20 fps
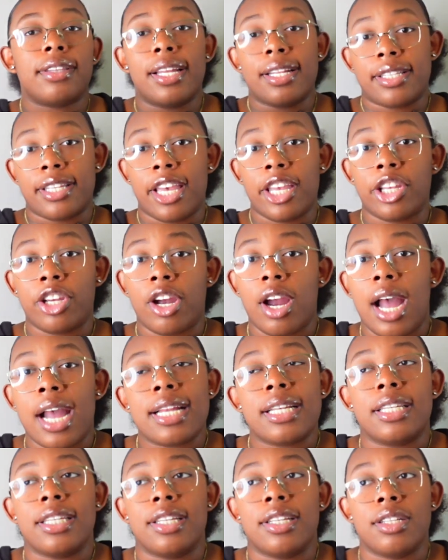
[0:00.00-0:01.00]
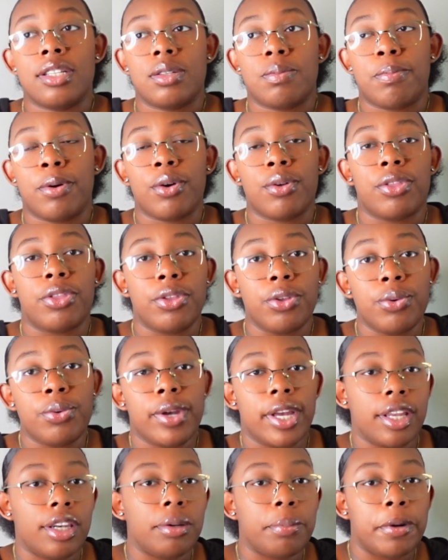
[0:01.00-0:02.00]
They take your IDs, both you
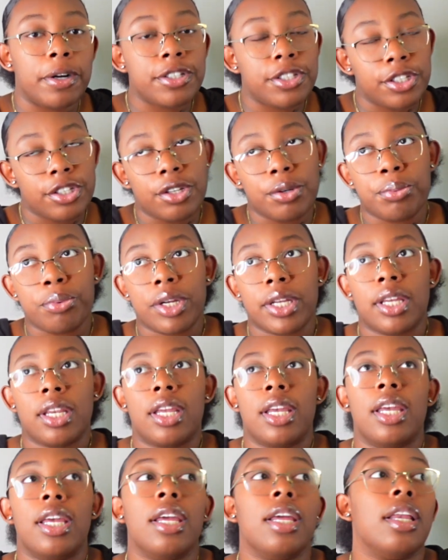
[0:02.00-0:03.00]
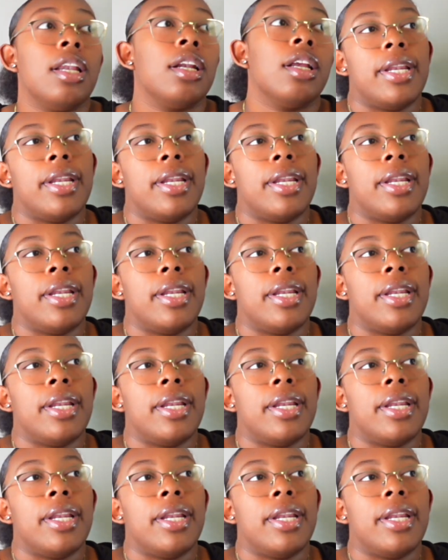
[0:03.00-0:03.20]
and the person you're bringing in,